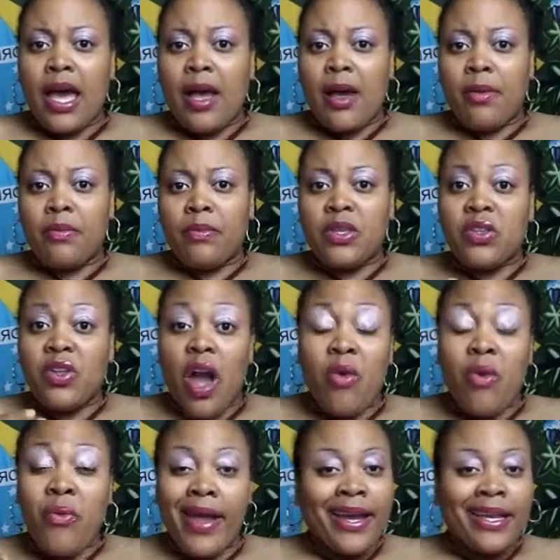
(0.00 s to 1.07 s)
the
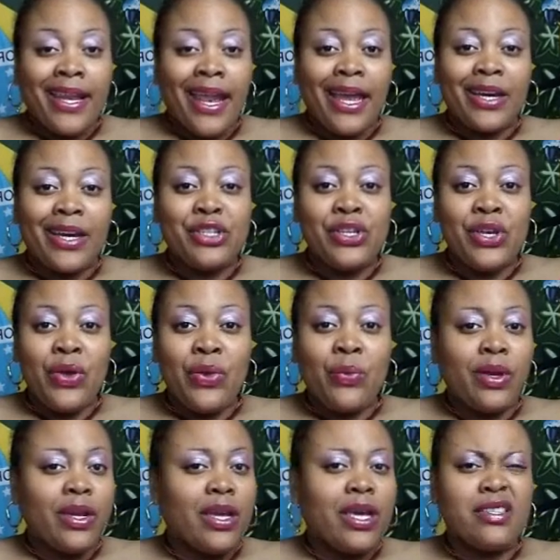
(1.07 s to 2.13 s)
direct link to
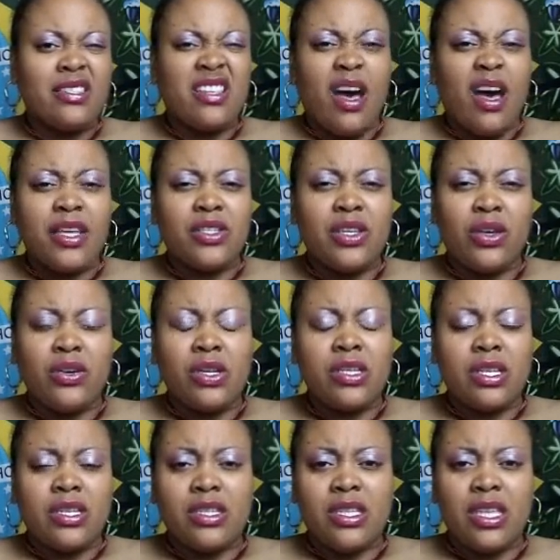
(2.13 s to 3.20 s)
what it is that I do,
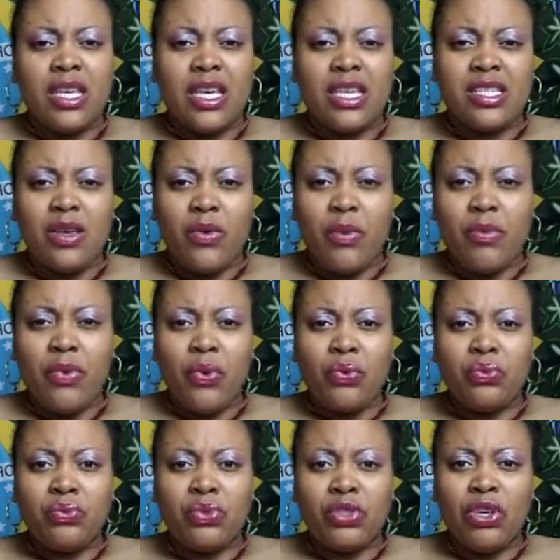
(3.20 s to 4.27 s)
because I just think it's so
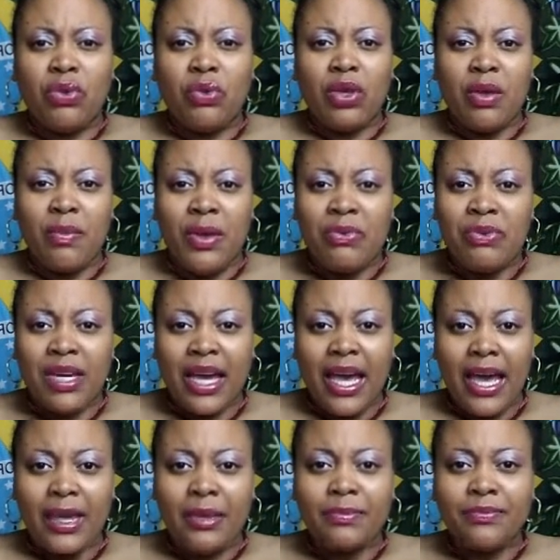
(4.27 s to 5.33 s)
important to
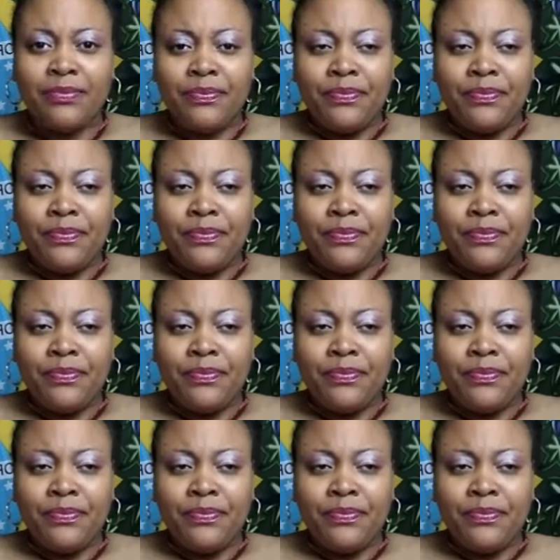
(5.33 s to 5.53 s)
communicate.